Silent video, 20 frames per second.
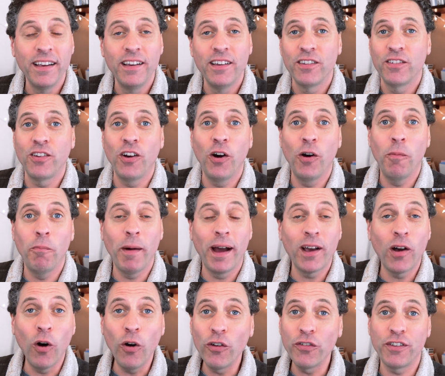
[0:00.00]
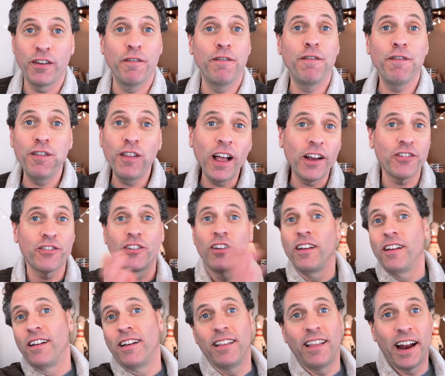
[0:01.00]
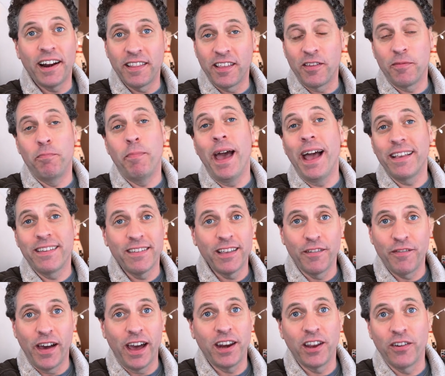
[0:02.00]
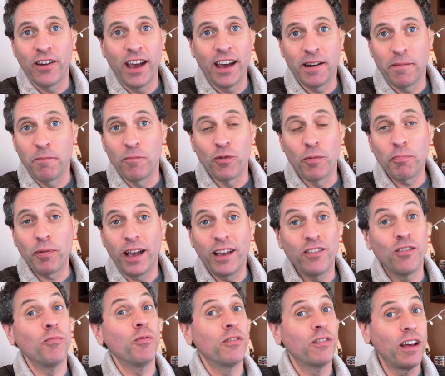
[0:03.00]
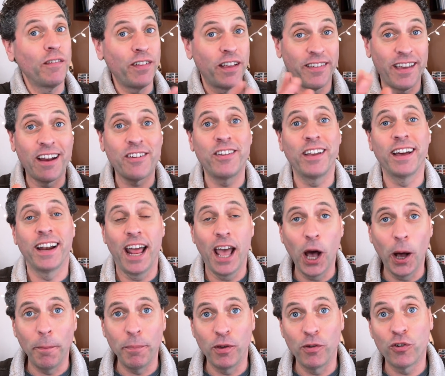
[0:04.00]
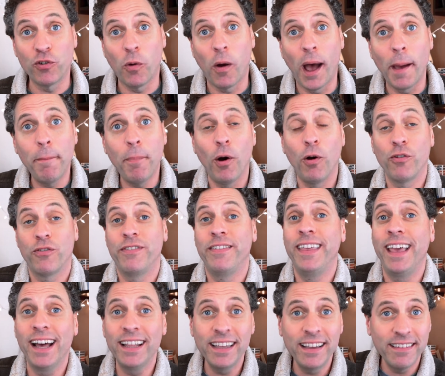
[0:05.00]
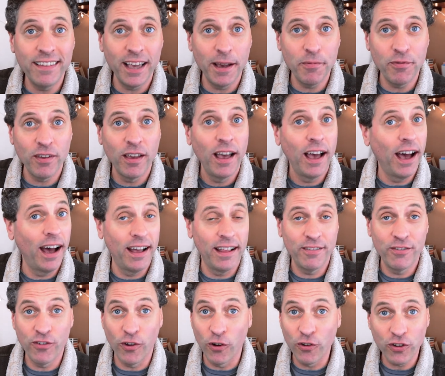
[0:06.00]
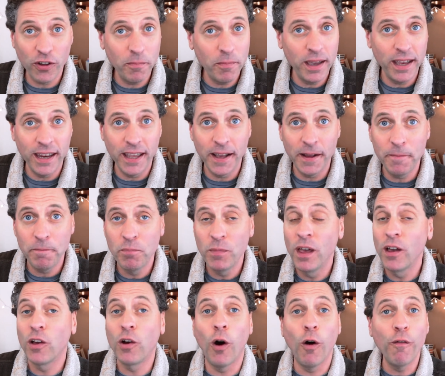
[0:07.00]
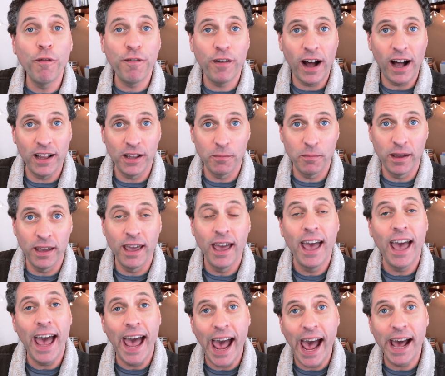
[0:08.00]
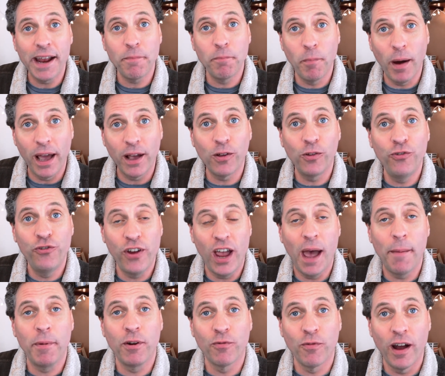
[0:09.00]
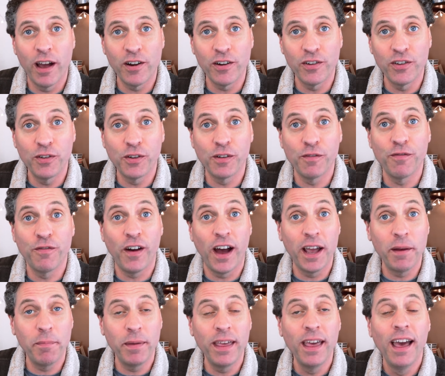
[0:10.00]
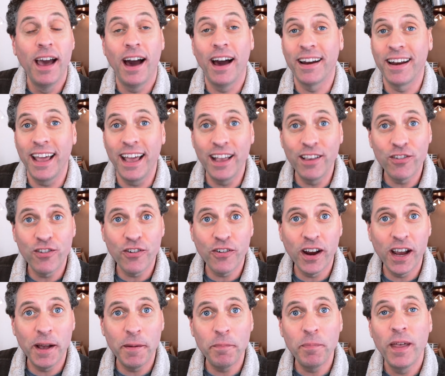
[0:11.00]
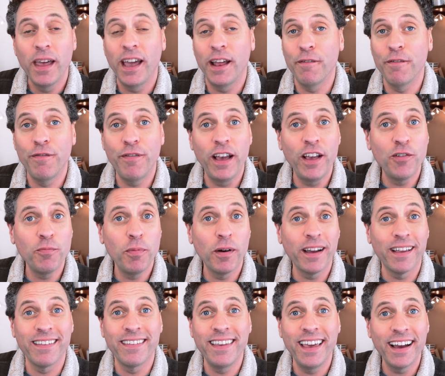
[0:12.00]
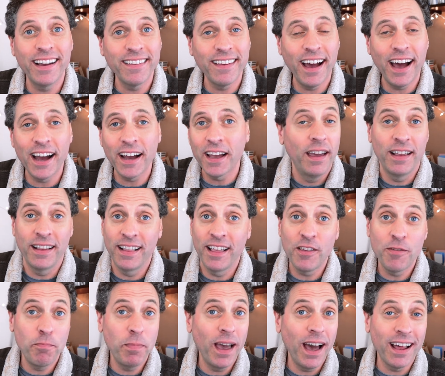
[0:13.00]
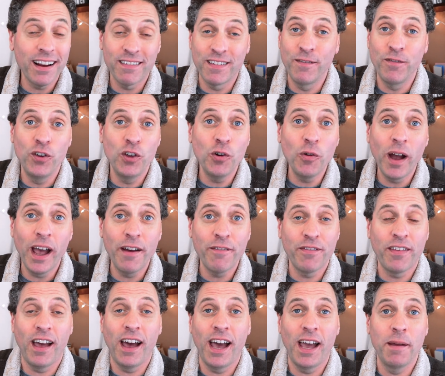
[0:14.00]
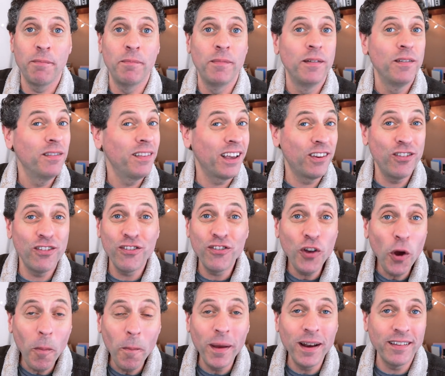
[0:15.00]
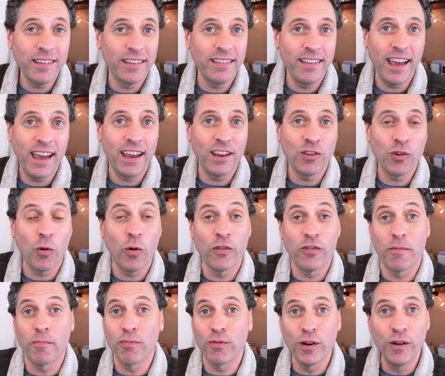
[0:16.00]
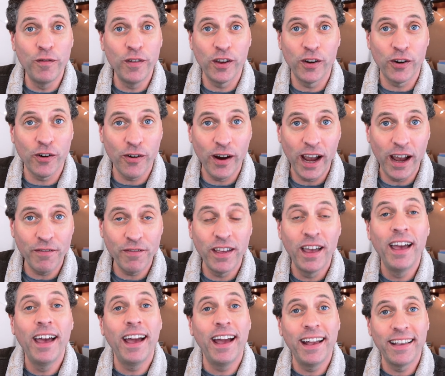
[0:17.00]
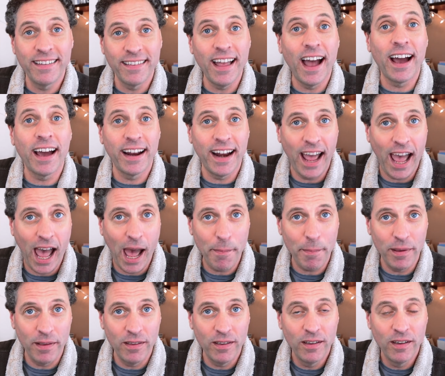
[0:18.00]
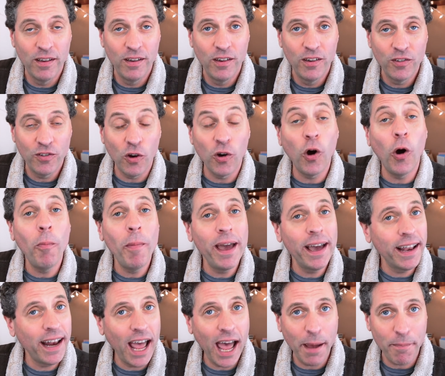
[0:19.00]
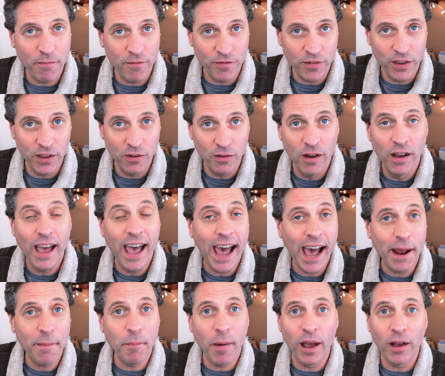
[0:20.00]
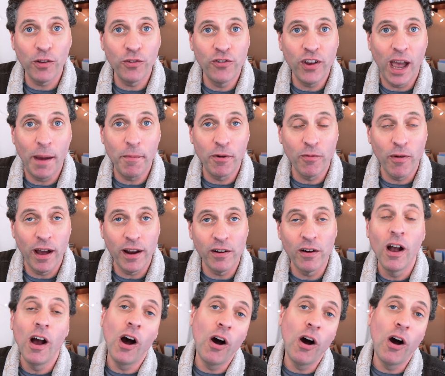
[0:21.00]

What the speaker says: So my goal is to flush a lot of this bad stuff out of your head and replace it with stuff that's actually going to help you. So I post daily tips on social media. Go follow me at Michael Jamin Writer. You can find me on Instagram and Facebook and TikTok. And let's be honest, if you don't have time, like just 2 minutes a day towards improving your craft, it's not going to happen. So go make it happen for you at Michael Jamin Writer.